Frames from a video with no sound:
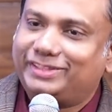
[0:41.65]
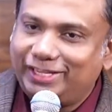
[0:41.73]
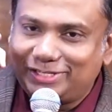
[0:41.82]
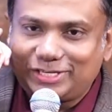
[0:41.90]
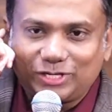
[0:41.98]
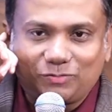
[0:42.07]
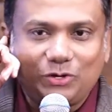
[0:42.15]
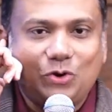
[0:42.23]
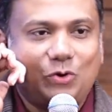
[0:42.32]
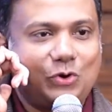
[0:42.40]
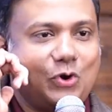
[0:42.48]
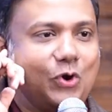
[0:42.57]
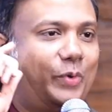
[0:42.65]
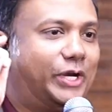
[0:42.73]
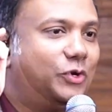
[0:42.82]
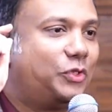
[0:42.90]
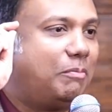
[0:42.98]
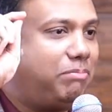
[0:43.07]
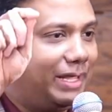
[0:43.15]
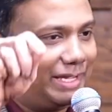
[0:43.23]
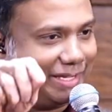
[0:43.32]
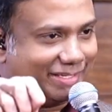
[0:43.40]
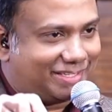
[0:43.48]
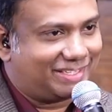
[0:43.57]
These days we don't go, we do the
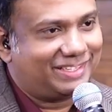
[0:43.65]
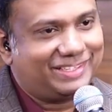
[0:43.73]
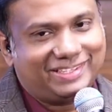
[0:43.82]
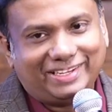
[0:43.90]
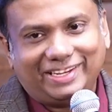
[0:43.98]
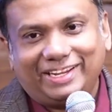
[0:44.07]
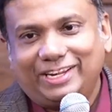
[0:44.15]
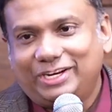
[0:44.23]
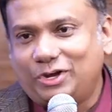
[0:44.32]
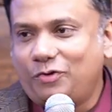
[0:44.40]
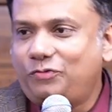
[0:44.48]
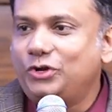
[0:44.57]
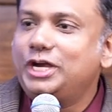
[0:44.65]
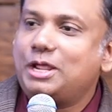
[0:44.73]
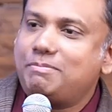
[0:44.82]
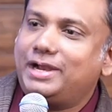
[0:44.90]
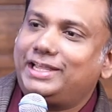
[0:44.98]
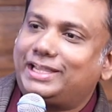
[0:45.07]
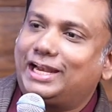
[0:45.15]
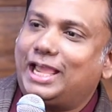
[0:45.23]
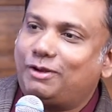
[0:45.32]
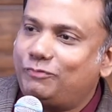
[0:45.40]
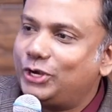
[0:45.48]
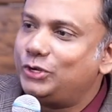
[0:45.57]
blinkets. Now, if you need a medical
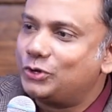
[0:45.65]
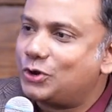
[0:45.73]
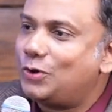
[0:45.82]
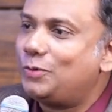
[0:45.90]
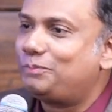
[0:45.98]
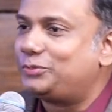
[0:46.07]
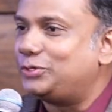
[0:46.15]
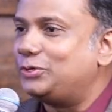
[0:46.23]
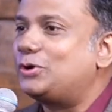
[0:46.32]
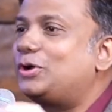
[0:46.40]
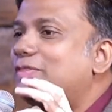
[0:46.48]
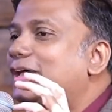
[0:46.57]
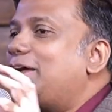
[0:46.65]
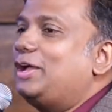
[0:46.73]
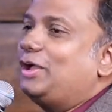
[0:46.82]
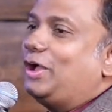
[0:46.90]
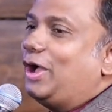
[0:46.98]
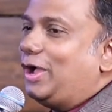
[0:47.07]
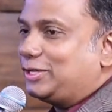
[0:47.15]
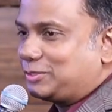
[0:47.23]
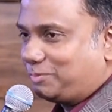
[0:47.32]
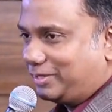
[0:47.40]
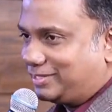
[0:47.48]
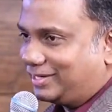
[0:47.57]
help, where do you go? You go to the
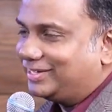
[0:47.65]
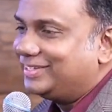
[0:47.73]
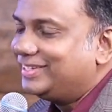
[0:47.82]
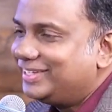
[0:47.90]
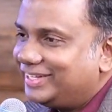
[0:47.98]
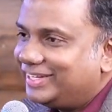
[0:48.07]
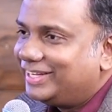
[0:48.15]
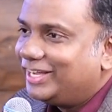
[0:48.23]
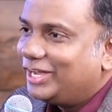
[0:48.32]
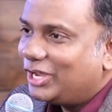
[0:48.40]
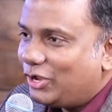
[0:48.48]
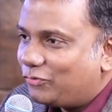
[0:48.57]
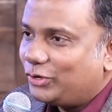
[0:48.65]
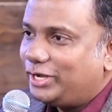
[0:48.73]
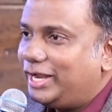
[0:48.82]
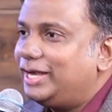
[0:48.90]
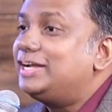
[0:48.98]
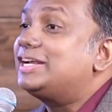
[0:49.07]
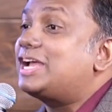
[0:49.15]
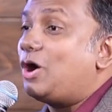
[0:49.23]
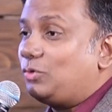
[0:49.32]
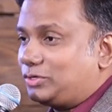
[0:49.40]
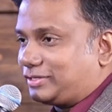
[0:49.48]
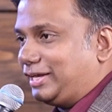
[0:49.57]
hospital. If you need
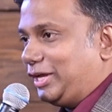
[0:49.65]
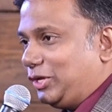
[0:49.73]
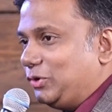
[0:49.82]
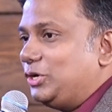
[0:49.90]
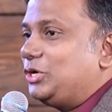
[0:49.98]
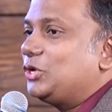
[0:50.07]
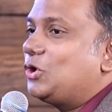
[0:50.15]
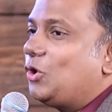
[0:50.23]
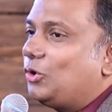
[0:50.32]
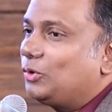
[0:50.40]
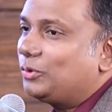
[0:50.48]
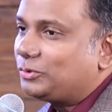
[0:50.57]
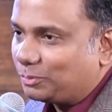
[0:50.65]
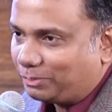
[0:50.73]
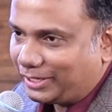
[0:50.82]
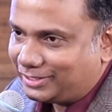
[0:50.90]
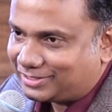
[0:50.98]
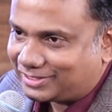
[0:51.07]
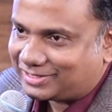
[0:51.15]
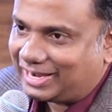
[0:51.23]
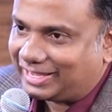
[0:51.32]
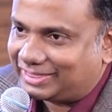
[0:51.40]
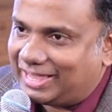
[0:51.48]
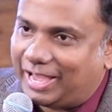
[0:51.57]
counseling, you need to go to places
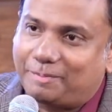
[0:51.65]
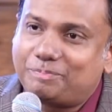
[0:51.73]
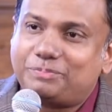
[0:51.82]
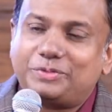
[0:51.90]
like that.